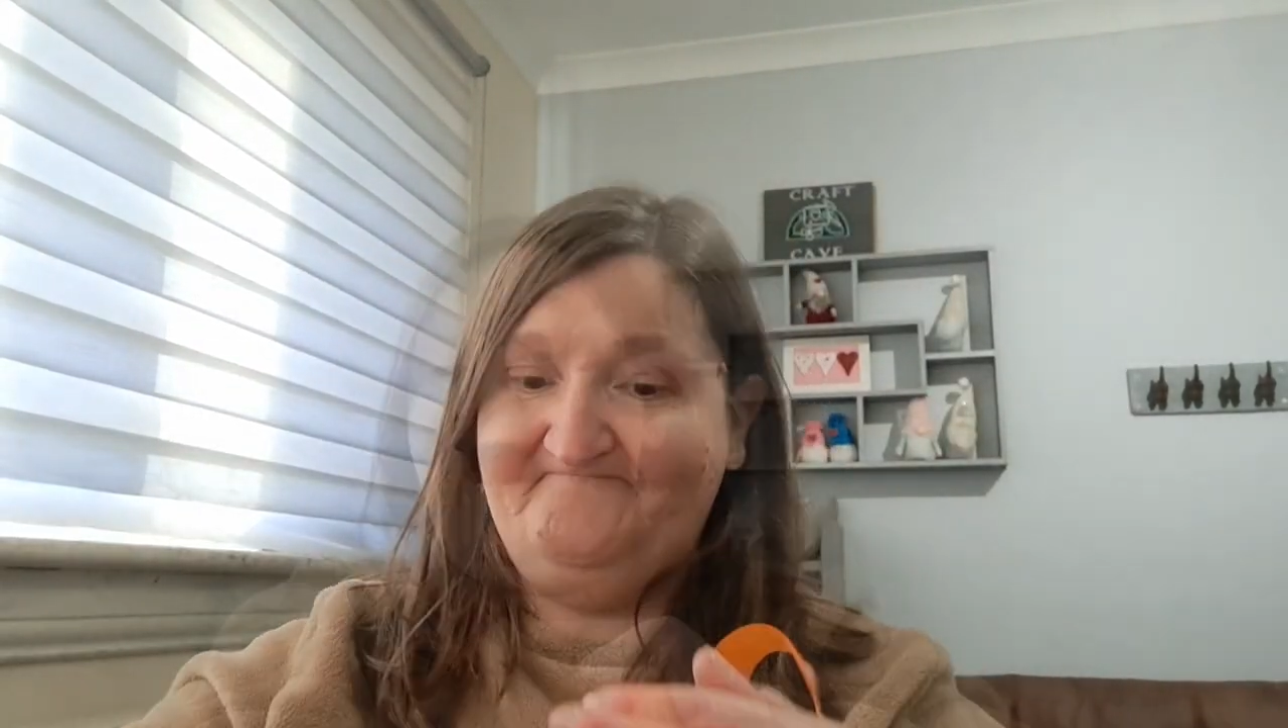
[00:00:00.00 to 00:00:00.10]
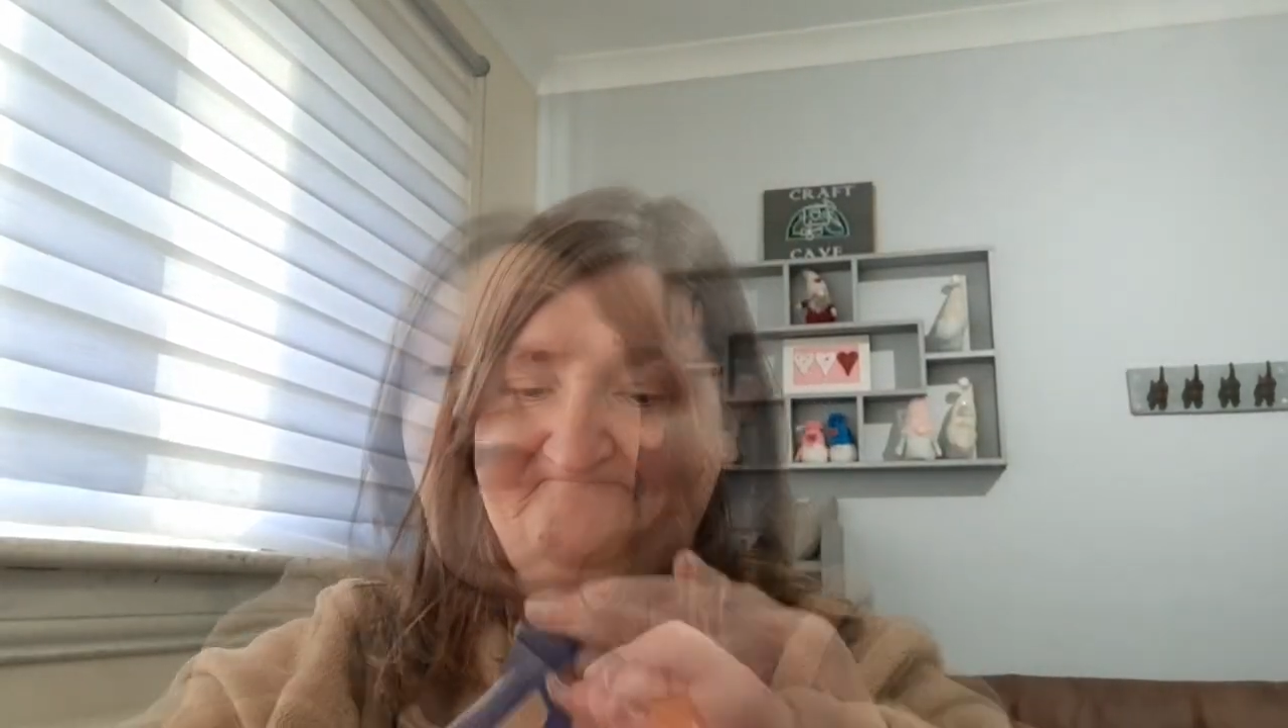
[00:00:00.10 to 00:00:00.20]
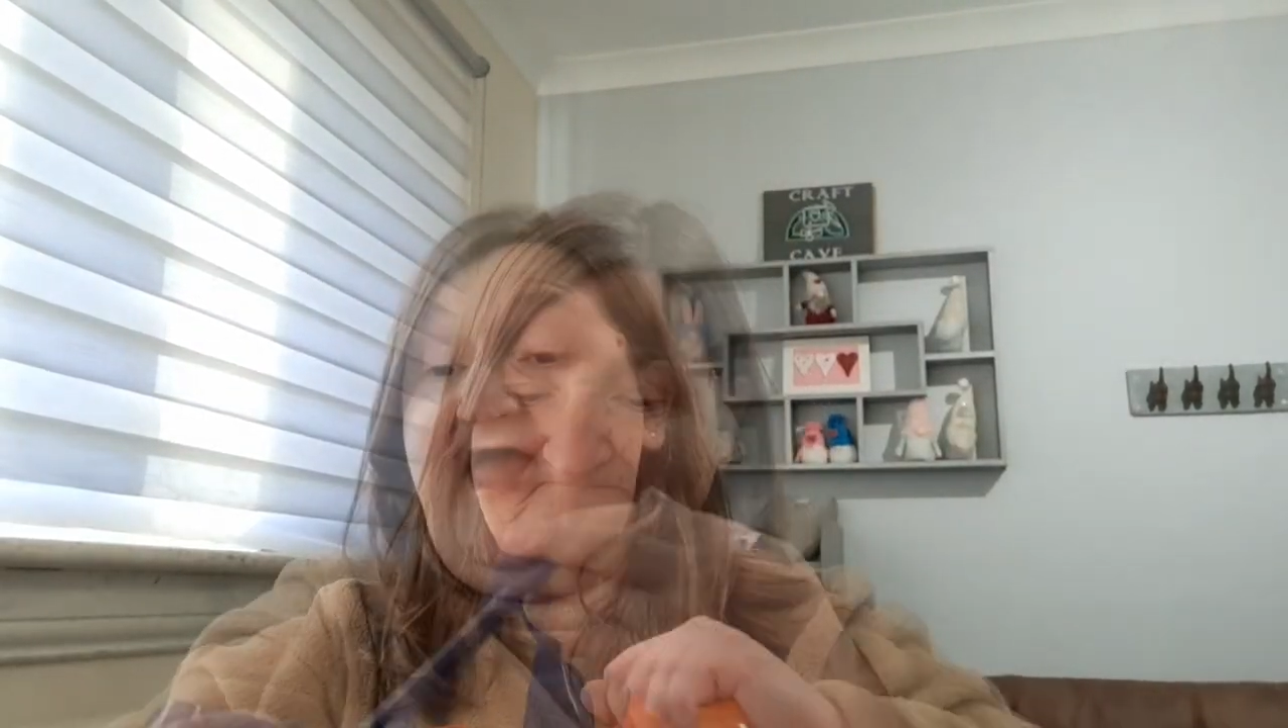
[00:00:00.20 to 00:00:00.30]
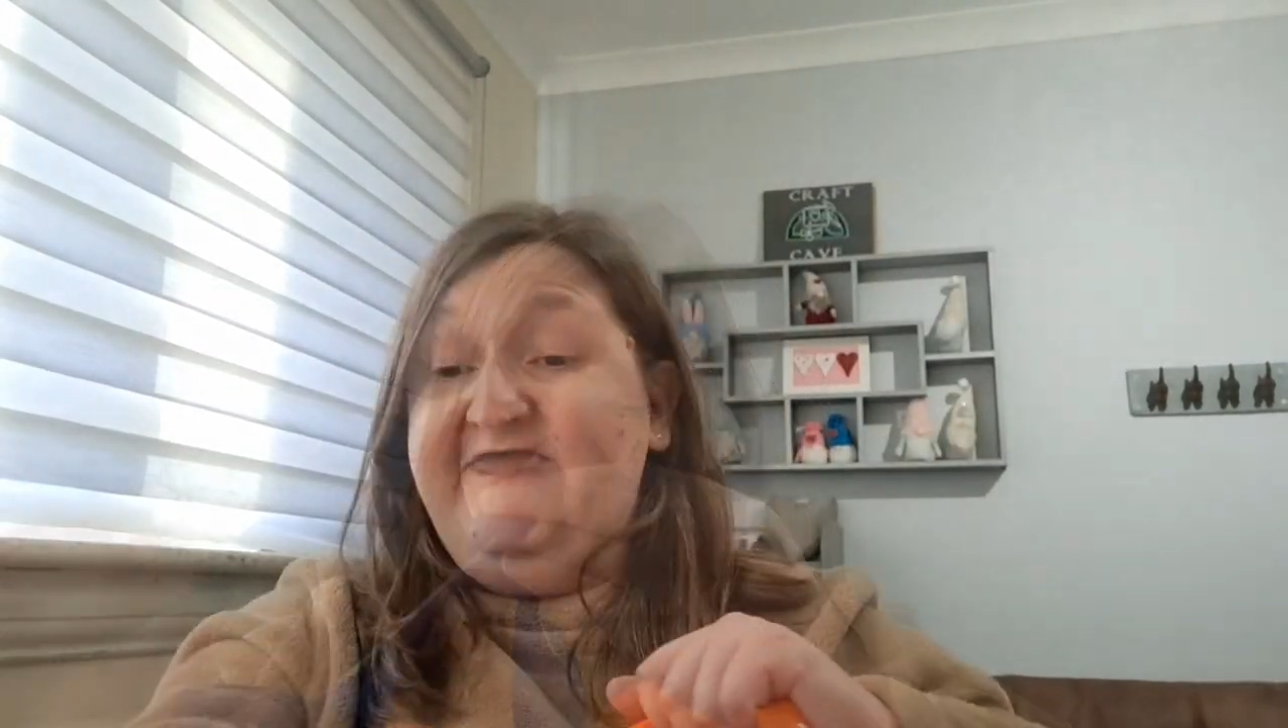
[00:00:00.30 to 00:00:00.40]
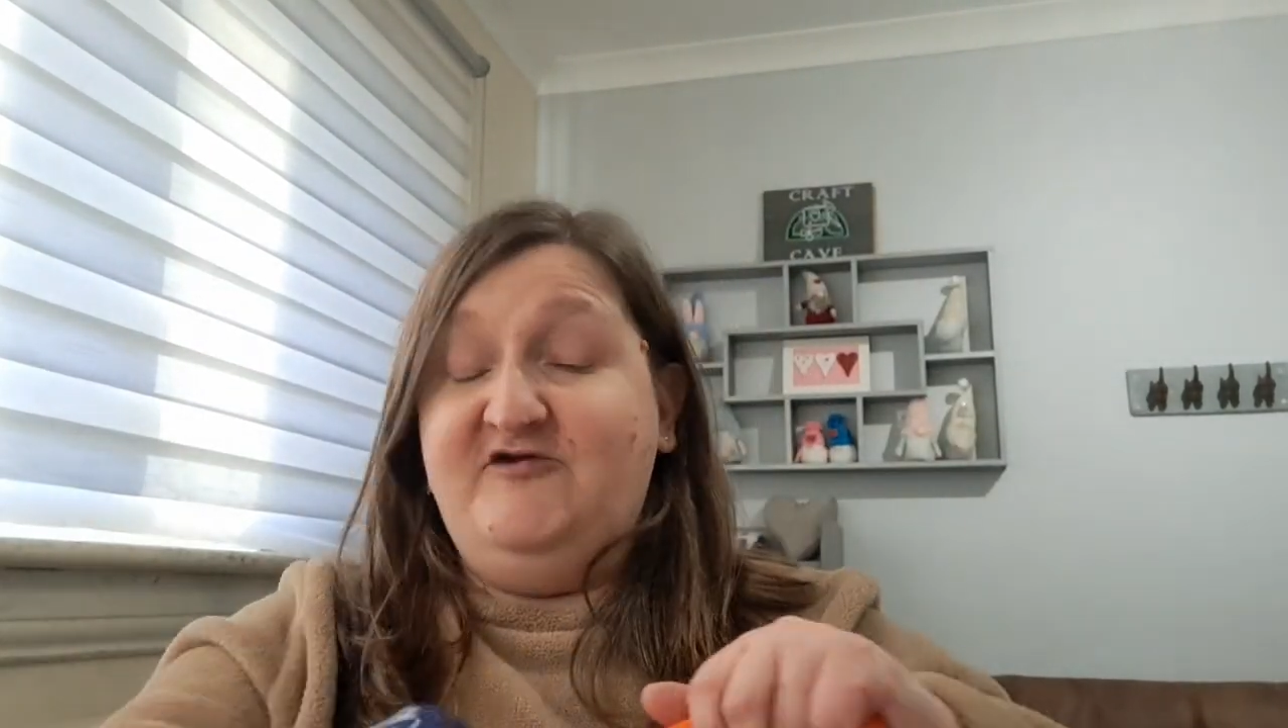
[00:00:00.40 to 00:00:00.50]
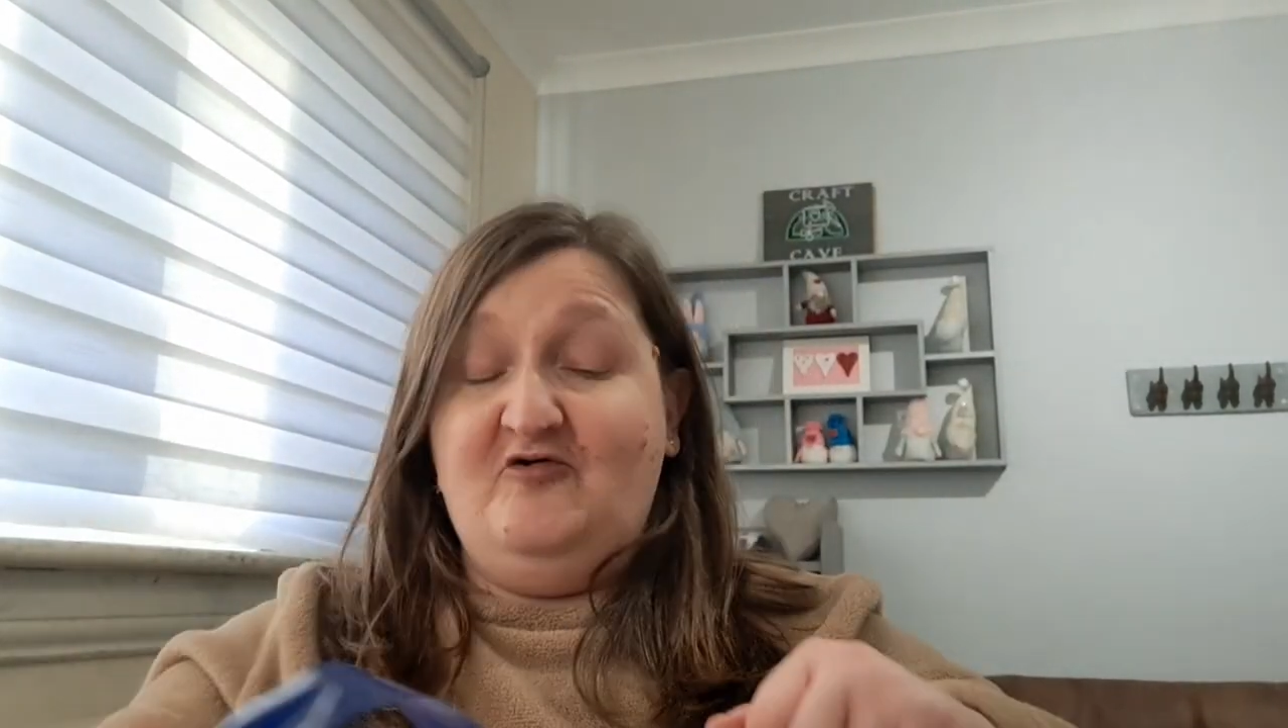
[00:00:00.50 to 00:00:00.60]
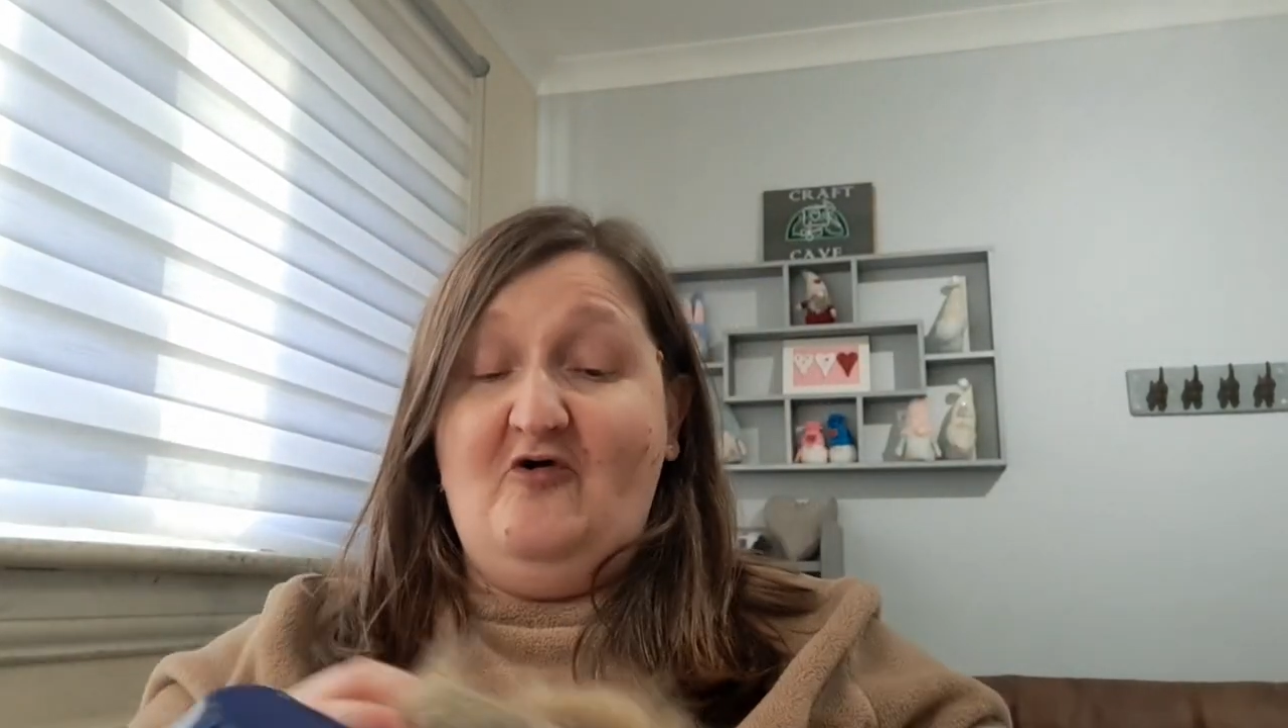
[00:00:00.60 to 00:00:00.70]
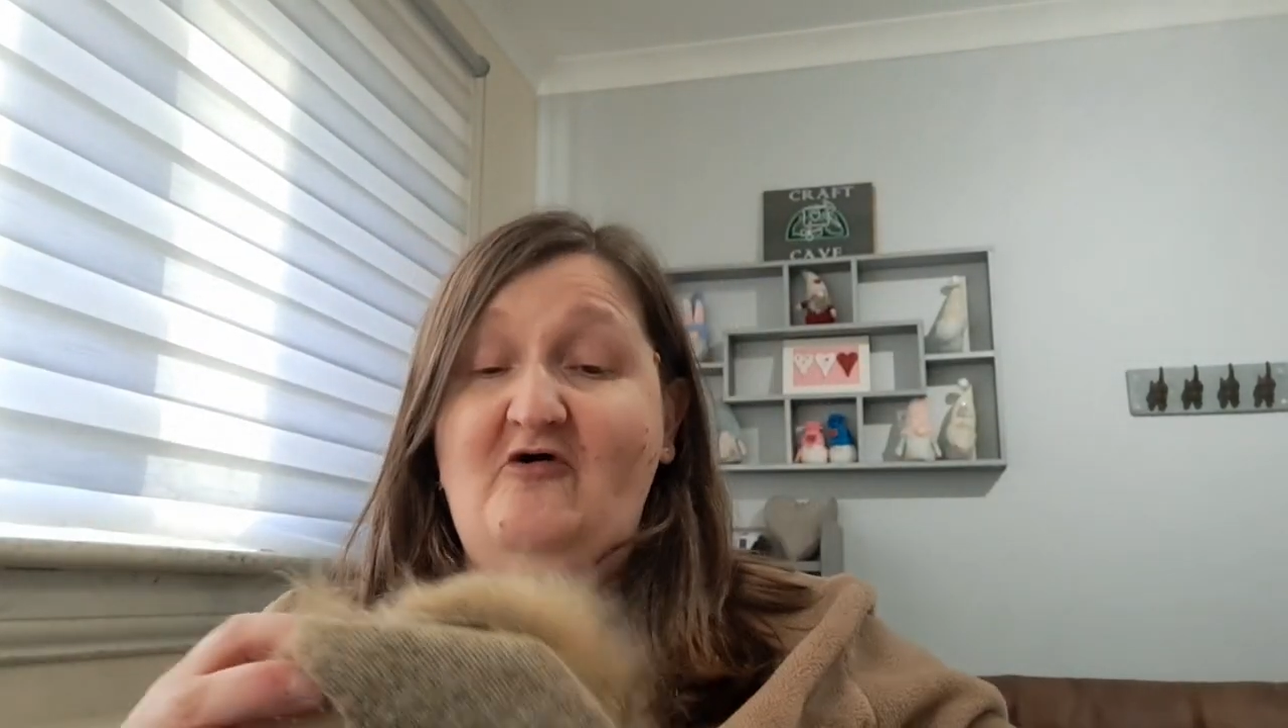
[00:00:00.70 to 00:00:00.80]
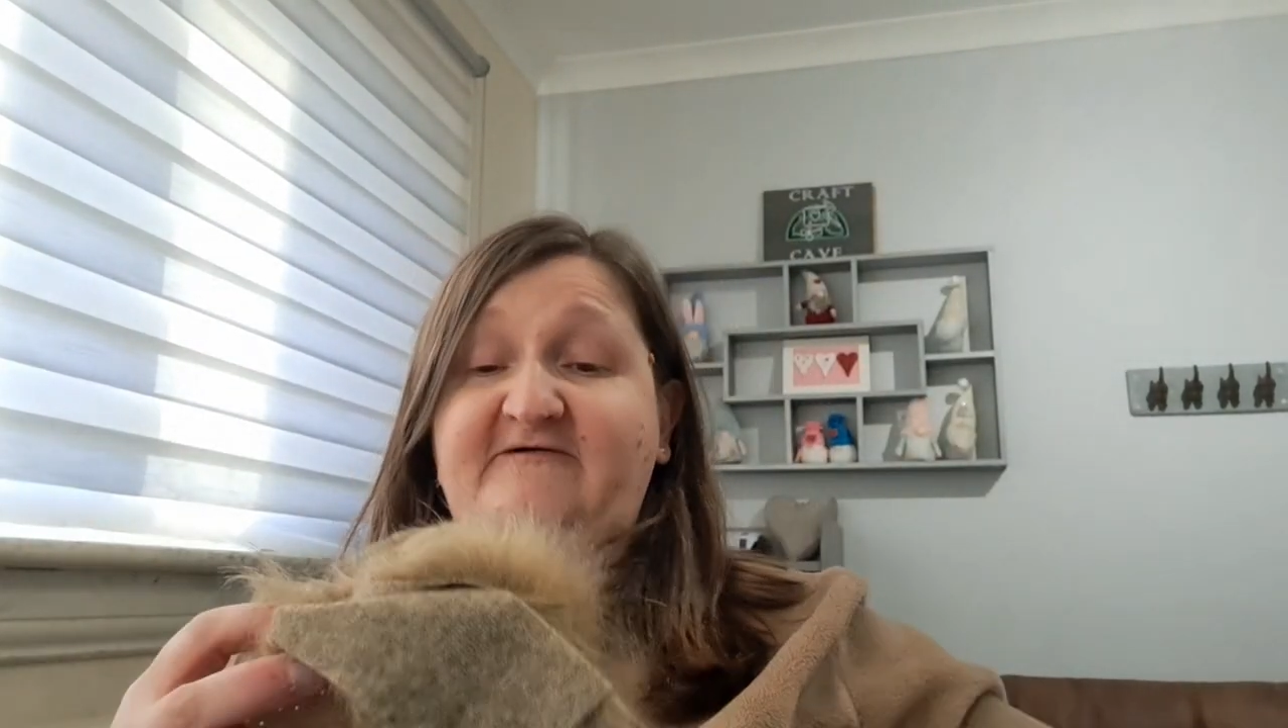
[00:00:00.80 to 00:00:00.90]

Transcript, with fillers: I got